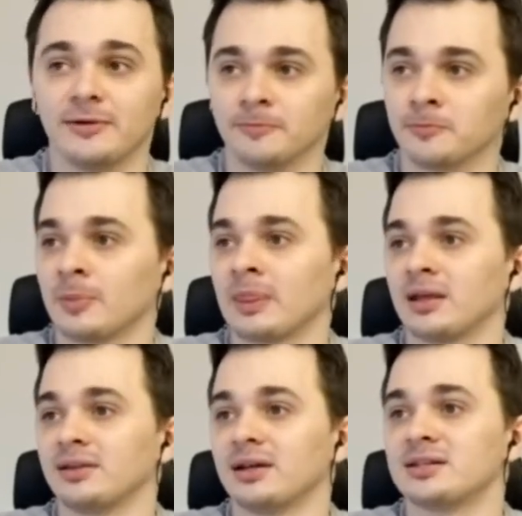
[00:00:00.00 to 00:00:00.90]
For
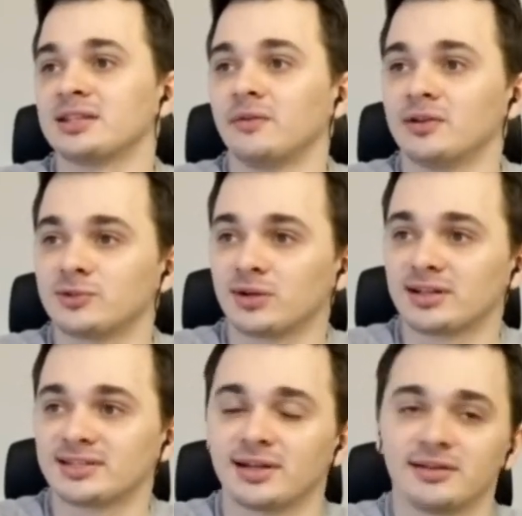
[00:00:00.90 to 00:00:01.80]
networking
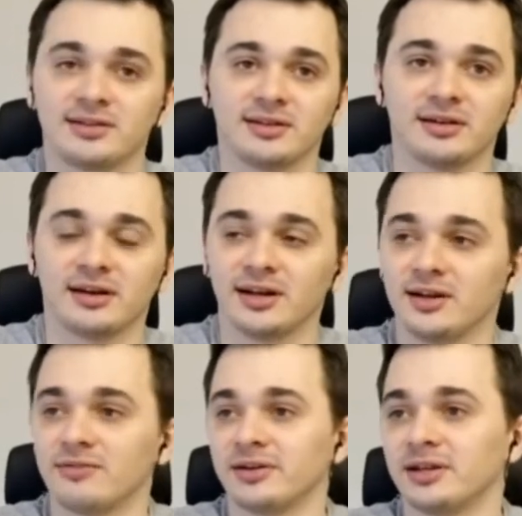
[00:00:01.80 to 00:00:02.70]
sockets, the first
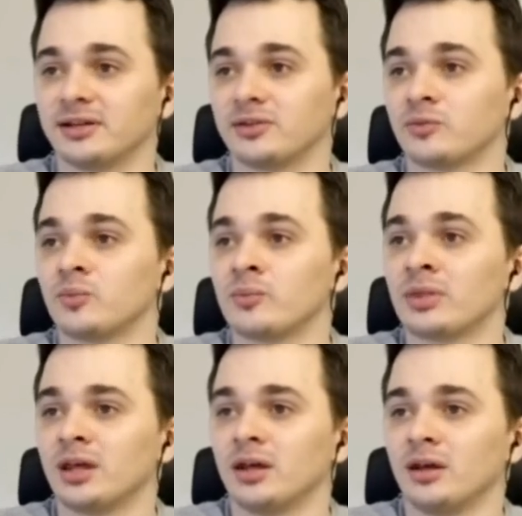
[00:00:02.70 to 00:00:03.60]
argument will be
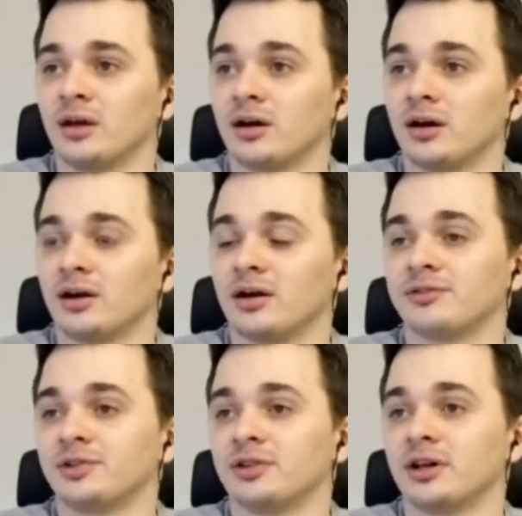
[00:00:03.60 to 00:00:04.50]
2,
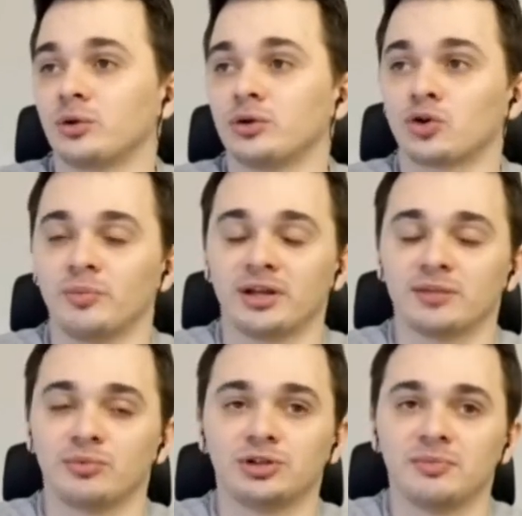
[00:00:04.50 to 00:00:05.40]
IF,
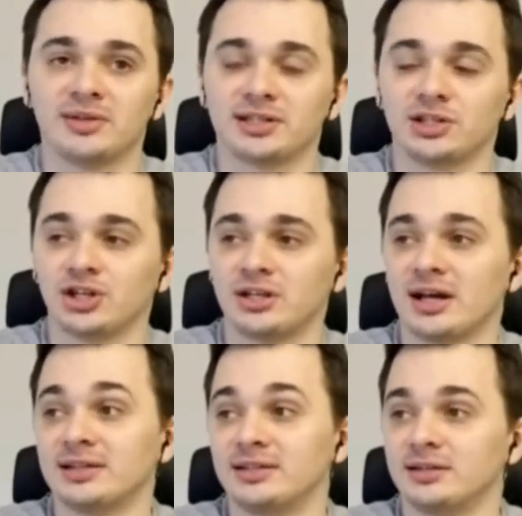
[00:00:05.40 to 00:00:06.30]
INET.
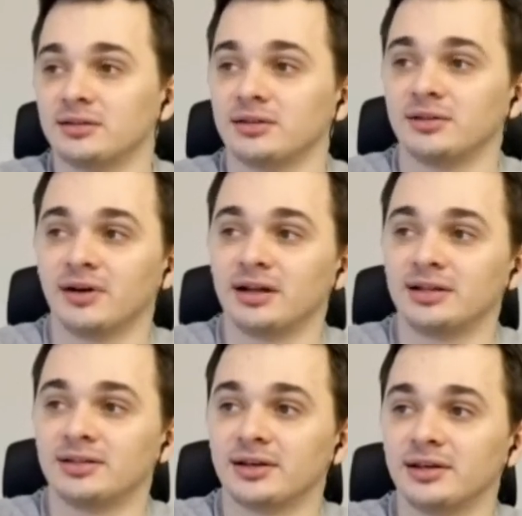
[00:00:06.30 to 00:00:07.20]
The second
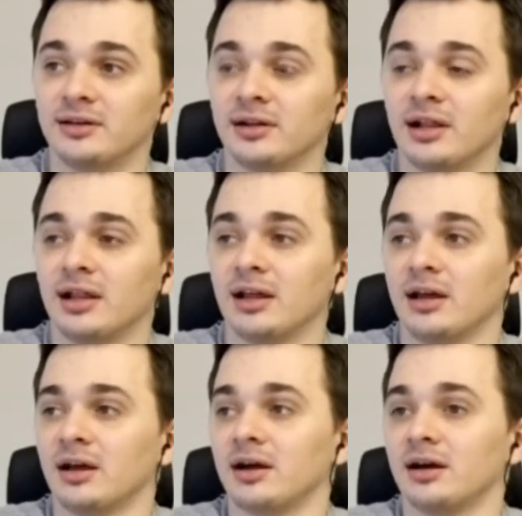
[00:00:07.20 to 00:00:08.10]
argument will be
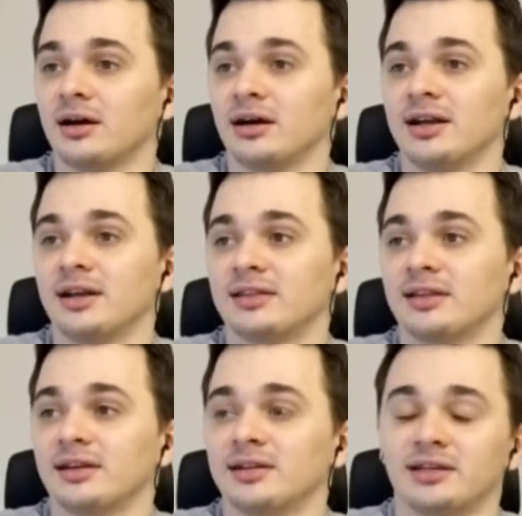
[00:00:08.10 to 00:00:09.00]
either 1, 2, or
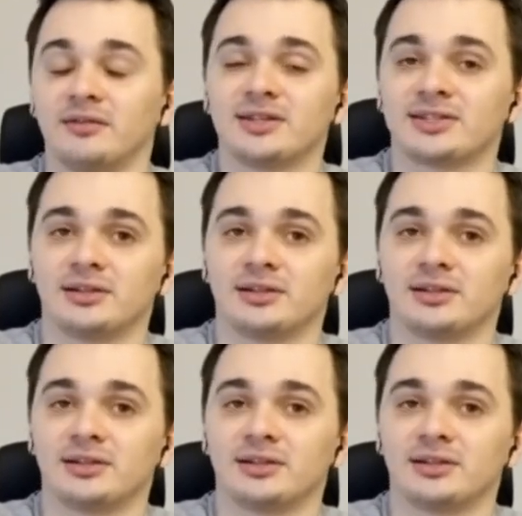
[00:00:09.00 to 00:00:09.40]
3,